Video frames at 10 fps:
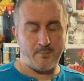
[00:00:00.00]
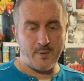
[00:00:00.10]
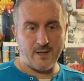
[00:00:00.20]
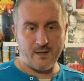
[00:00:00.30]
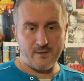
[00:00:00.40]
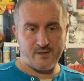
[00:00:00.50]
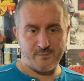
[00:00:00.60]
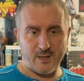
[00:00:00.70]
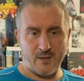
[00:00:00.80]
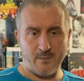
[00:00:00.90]
but it's
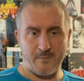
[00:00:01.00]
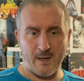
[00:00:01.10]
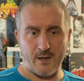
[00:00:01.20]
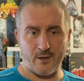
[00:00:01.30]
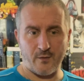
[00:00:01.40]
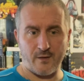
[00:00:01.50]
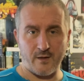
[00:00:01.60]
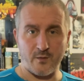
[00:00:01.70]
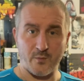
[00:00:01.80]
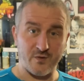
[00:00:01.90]
become apparent now
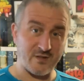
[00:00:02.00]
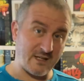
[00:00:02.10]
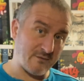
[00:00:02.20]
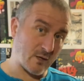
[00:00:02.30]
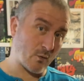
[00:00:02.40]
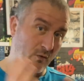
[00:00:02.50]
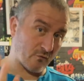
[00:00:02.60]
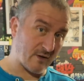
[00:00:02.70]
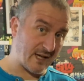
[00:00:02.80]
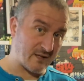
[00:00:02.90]
that they were saving all the
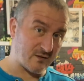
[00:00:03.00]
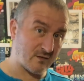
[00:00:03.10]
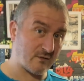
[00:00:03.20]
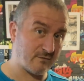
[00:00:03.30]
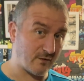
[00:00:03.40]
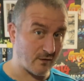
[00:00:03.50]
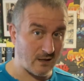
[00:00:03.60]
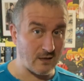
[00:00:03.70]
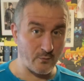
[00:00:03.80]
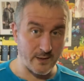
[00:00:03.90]
rest for
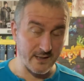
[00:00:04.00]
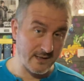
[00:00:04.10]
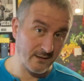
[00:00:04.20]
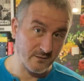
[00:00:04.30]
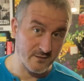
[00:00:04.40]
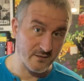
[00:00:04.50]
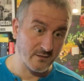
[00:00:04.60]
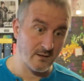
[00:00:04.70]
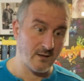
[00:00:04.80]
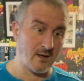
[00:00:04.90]
Halloween Kills,
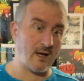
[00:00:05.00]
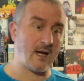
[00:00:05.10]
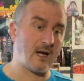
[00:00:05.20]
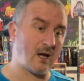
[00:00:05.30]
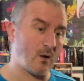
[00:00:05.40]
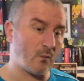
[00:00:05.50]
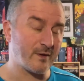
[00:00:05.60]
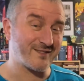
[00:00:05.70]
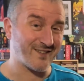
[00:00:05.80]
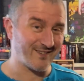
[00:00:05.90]

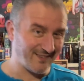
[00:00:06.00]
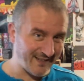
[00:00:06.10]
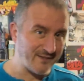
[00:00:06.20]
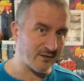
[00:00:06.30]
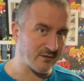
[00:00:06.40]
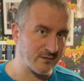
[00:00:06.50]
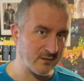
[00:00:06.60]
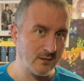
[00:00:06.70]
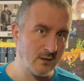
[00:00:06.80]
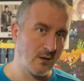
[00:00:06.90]
which is littered
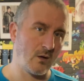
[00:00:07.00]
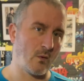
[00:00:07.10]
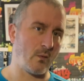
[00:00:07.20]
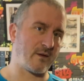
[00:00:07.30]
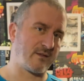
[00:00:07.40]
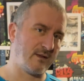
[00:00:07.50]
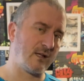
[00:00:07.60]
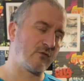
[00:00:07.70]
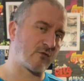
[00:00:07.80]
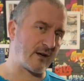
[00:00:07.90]
with
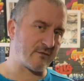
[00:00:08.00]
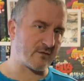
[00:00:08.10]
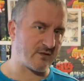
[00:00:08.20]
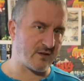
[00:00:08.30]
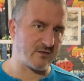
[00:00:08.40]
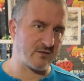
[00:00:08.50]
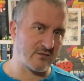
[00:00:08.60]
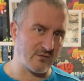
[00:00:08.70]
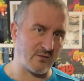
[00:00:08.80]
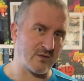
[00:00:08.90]
little references
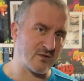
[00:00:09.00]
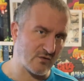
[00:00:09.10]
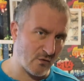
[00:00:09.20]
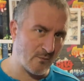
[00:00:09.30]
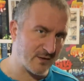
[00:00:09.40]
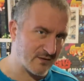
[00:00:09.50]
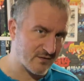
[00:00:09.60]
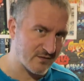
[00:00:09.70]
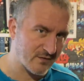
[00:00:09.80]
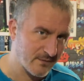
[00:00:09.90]
to
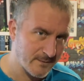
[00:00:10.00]
installments